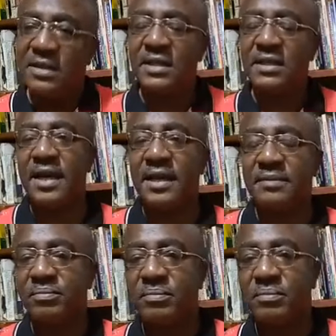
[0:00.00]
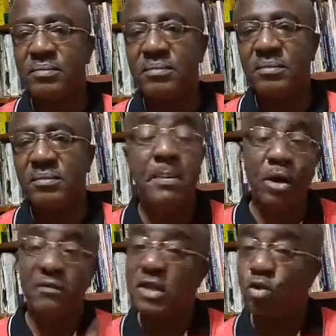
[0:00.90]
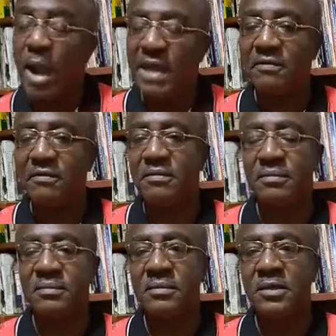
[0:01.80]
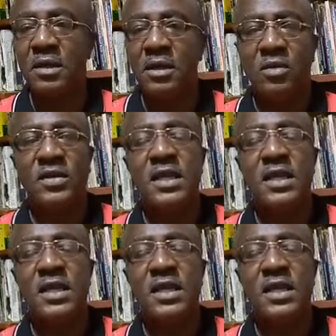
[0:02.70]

of the sister, of the wife.